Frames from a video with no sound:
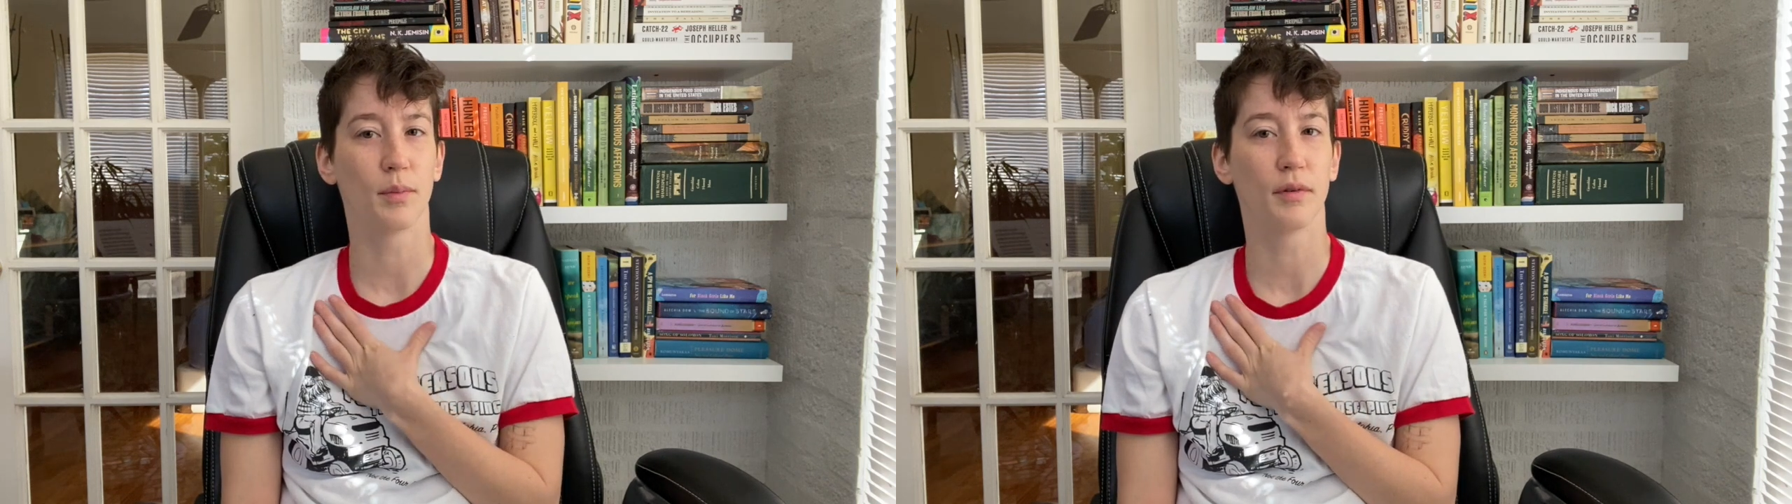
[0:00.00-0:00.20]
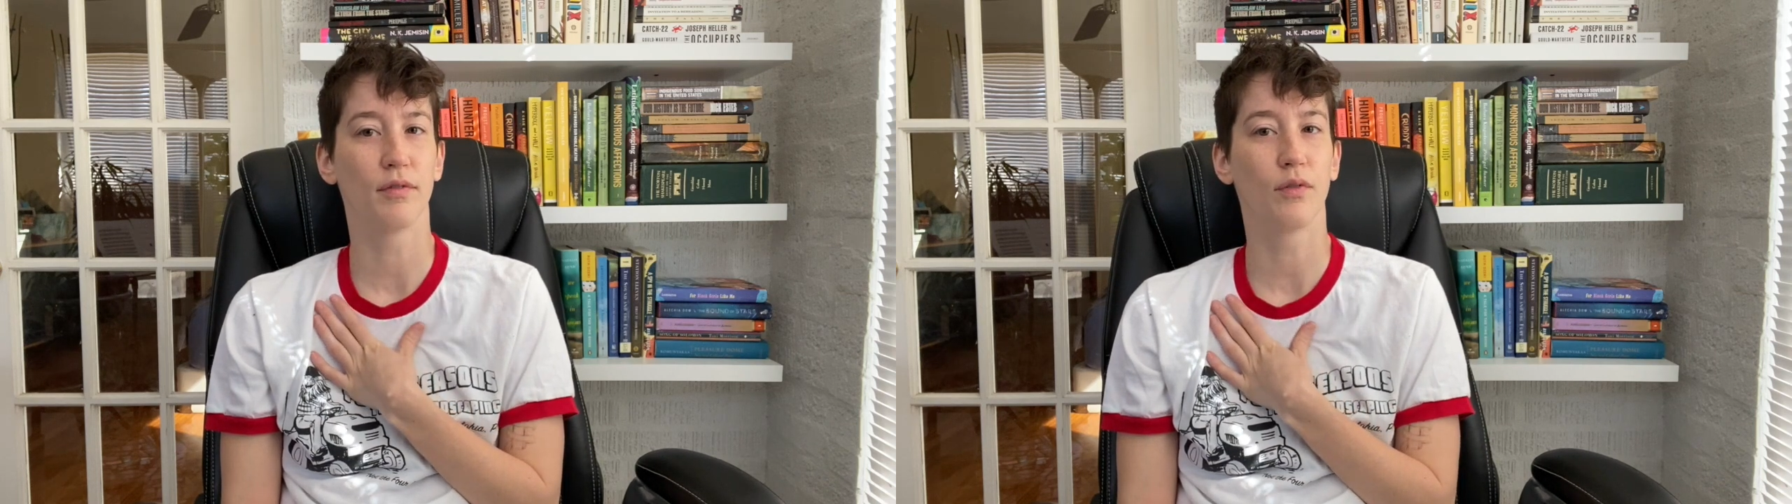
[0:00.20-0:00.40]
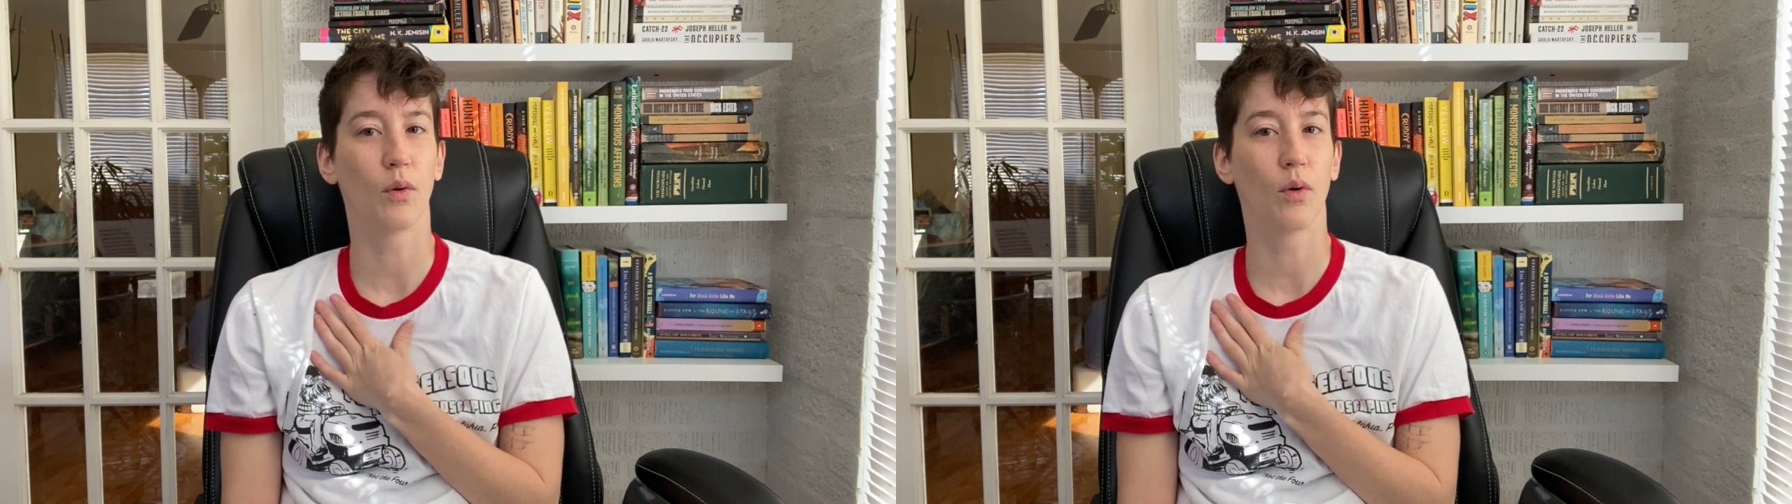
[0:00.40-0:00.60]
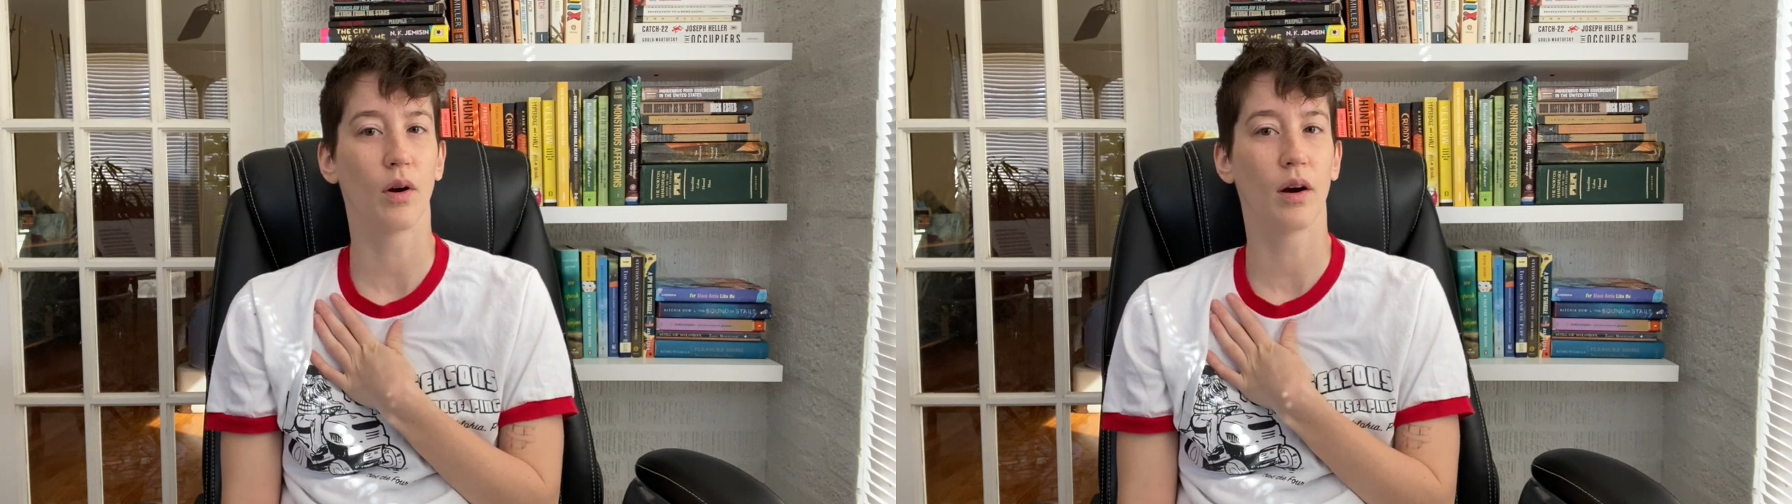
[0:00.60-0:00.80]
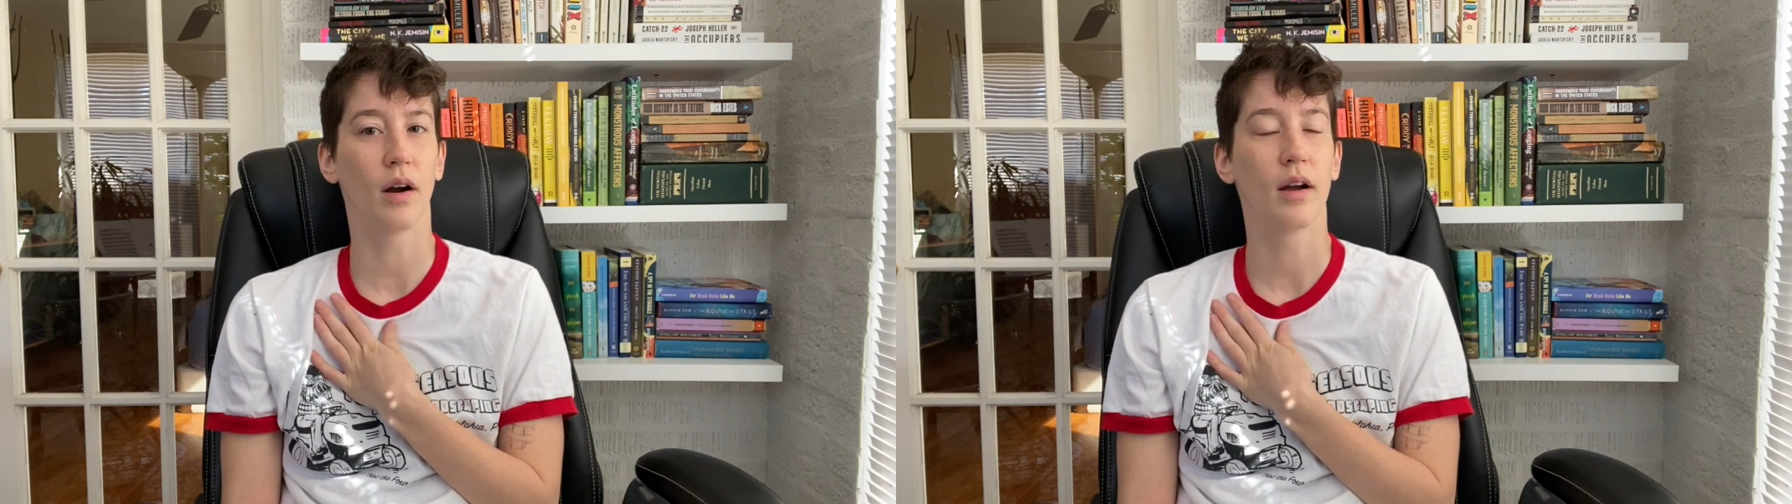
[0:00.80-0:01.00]

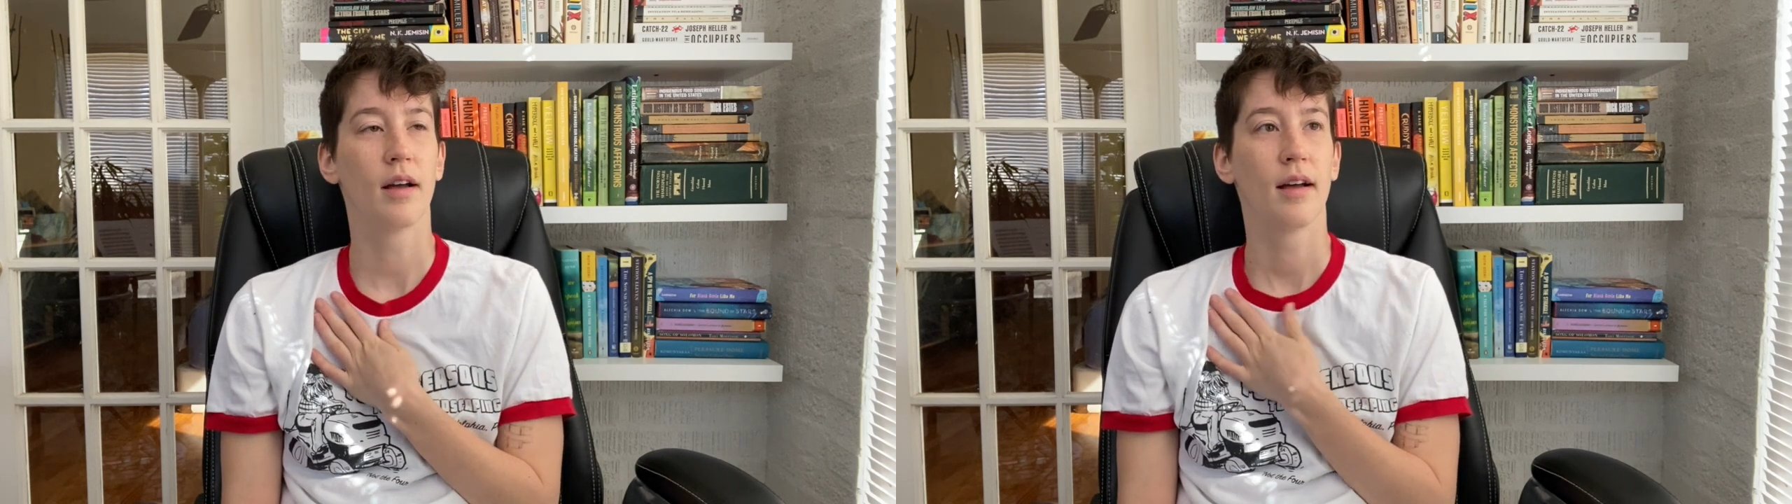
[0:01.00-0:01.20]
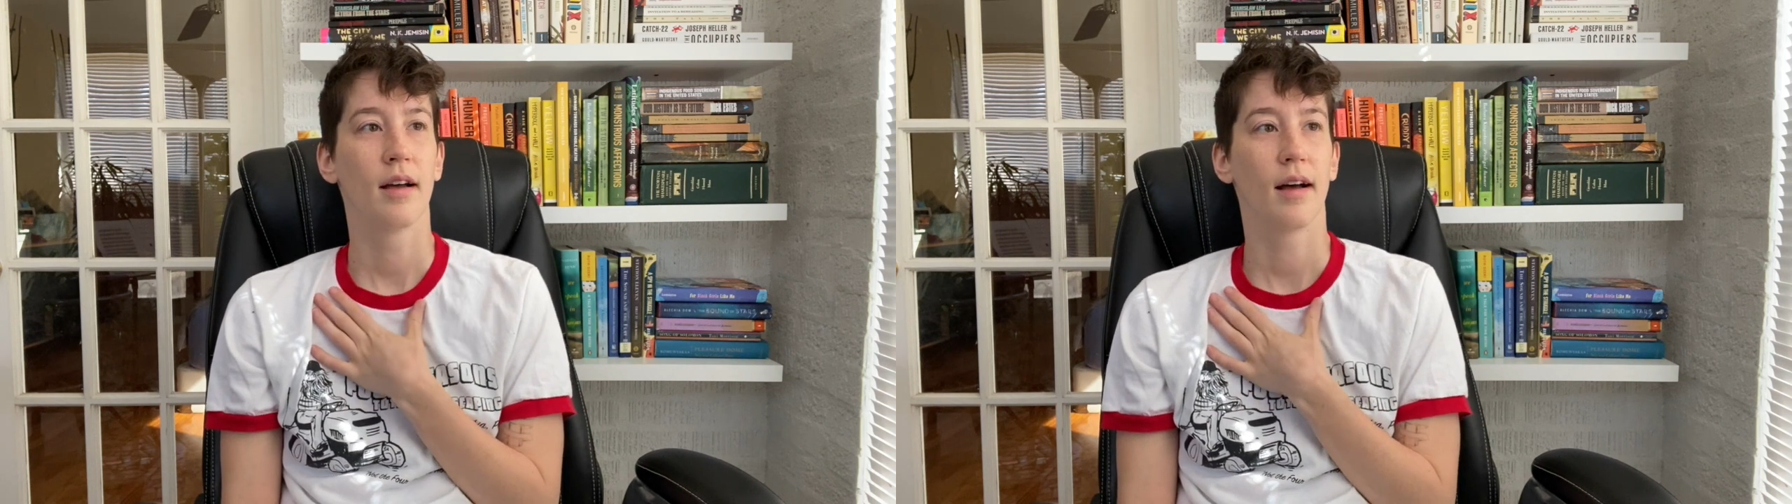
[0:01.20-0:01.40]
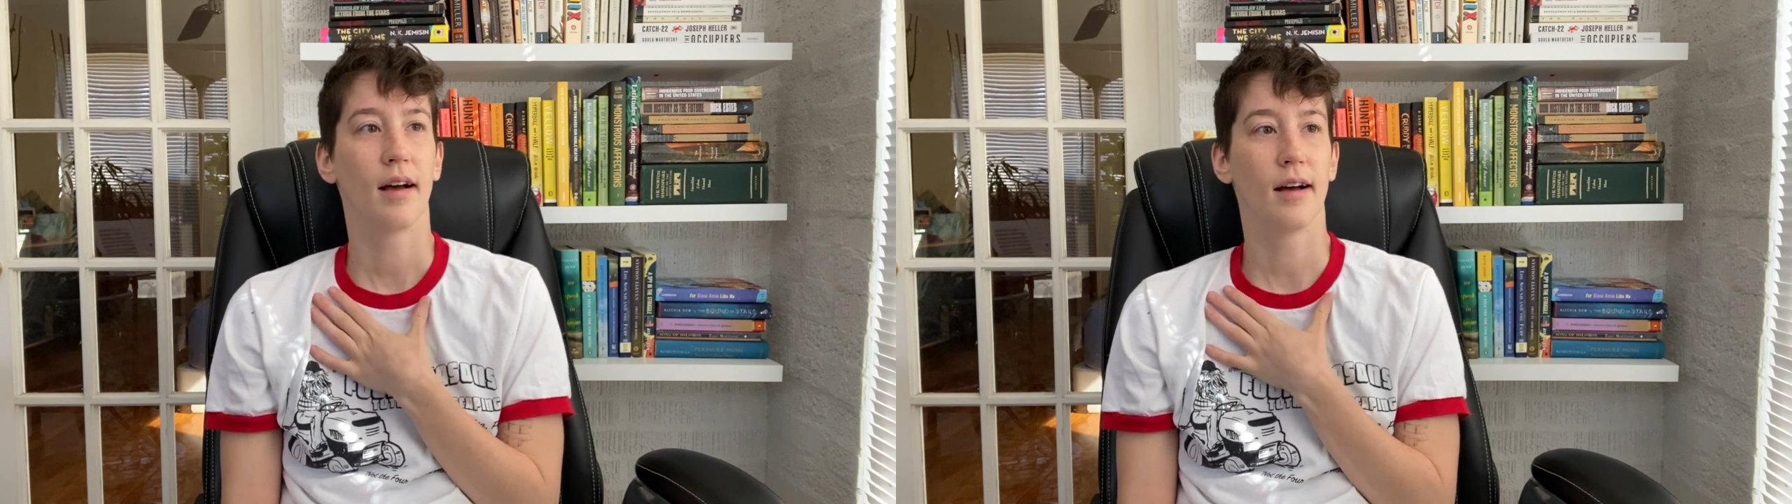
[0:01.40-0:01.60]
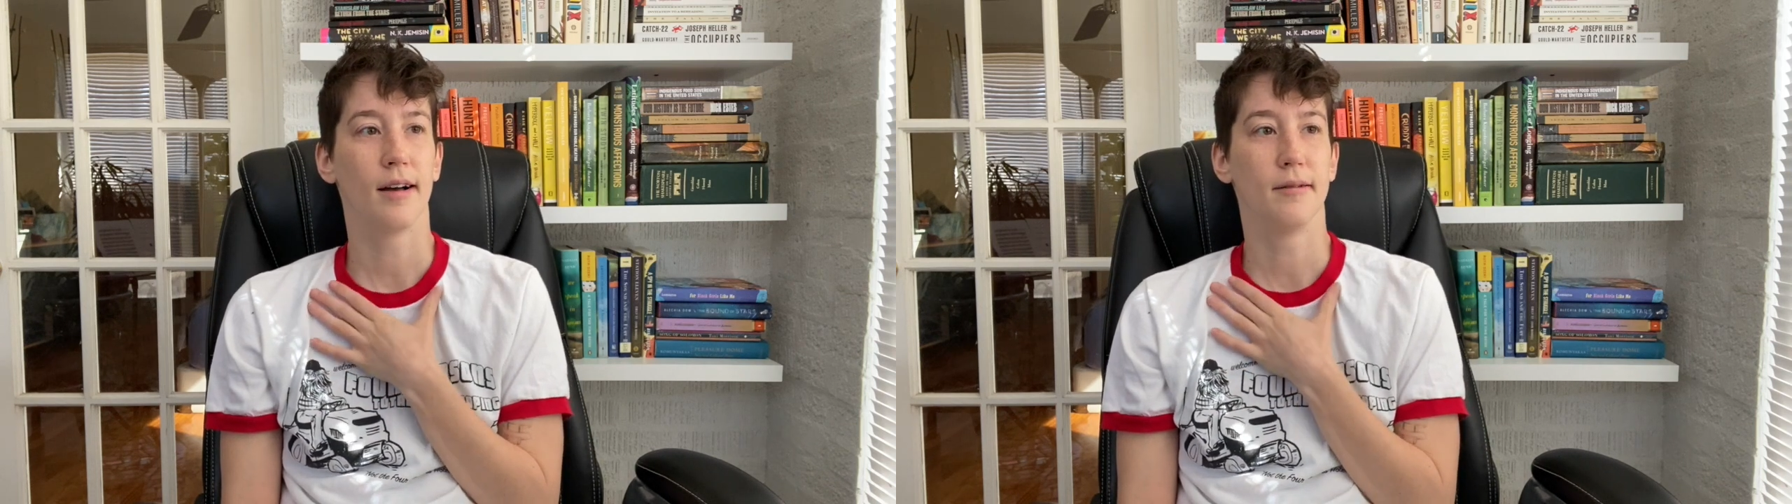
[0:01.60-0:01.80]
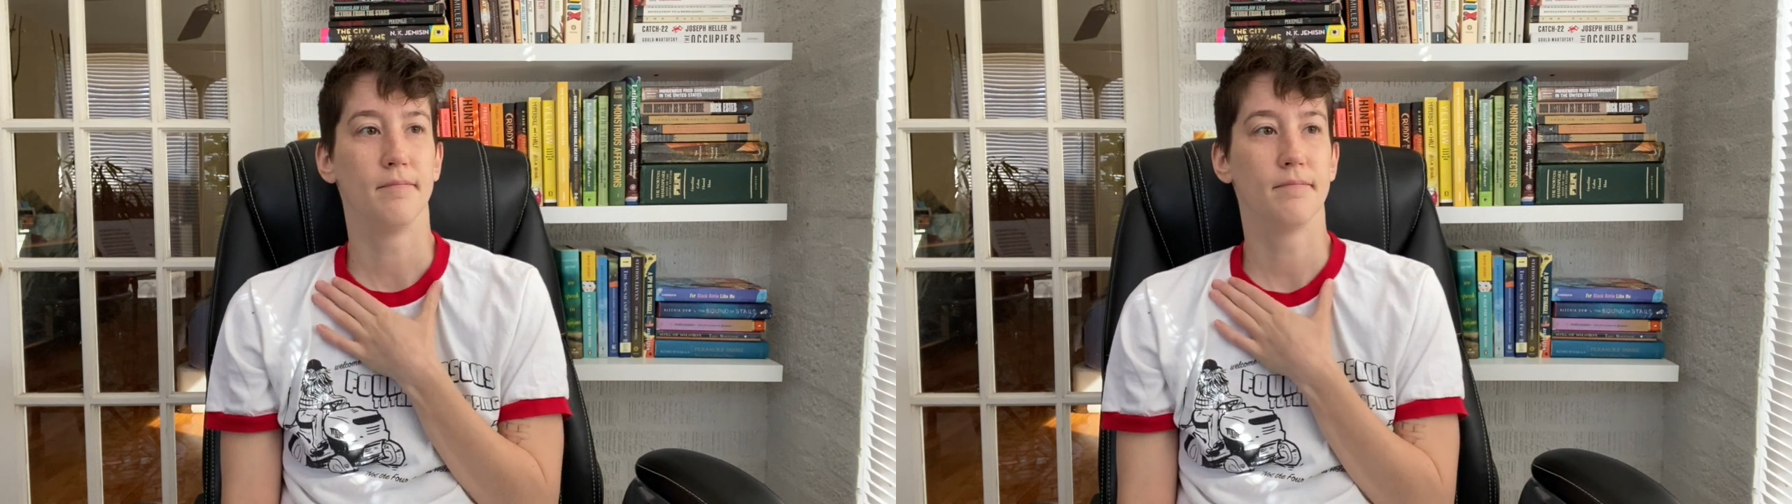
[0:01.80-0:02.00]
before
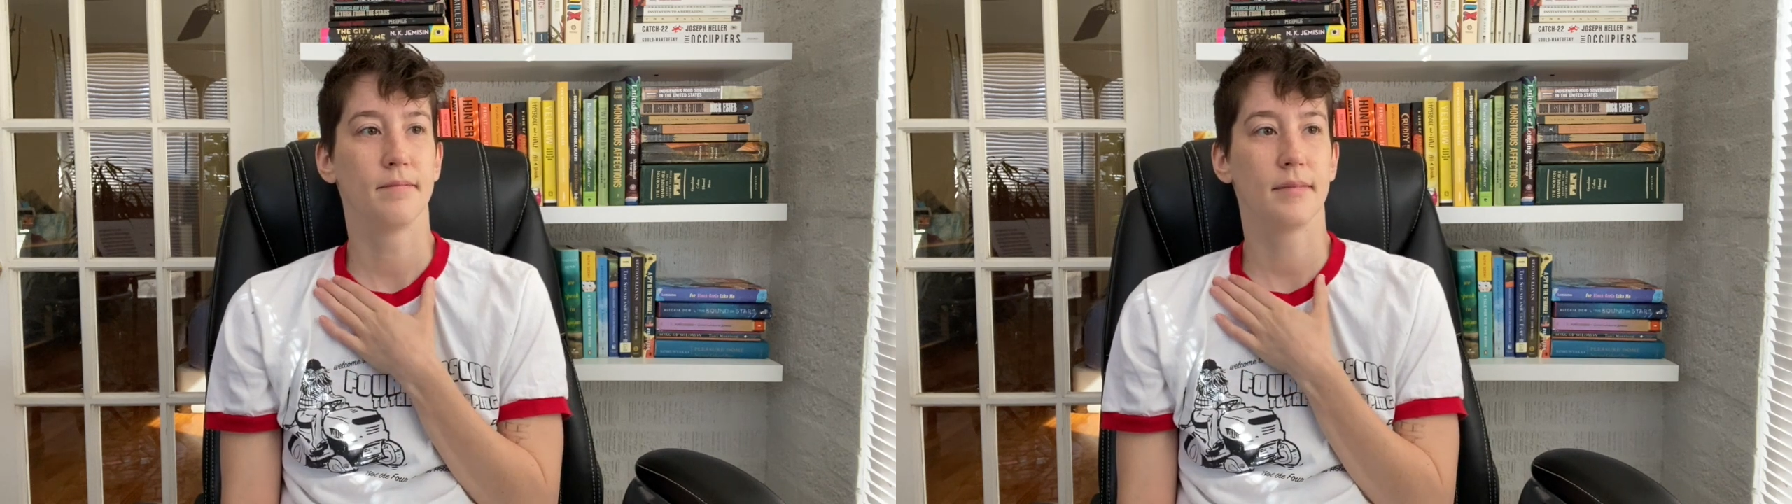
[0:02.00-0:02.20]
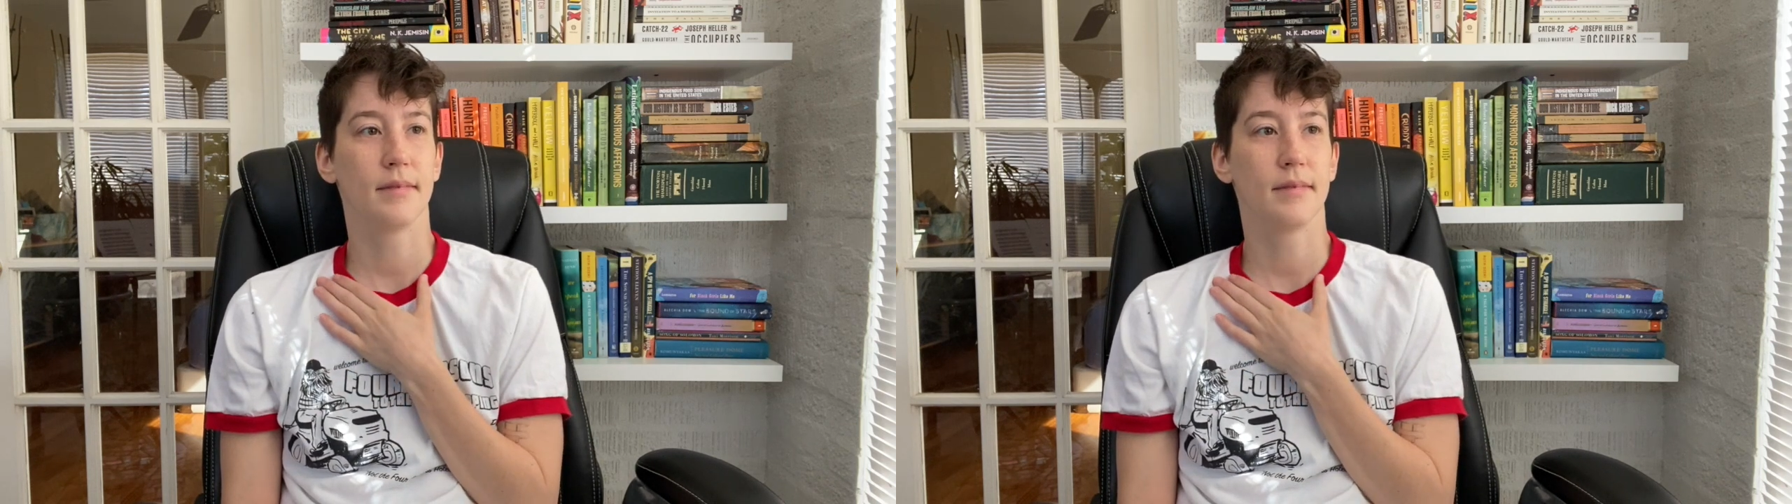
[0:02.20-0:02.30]
um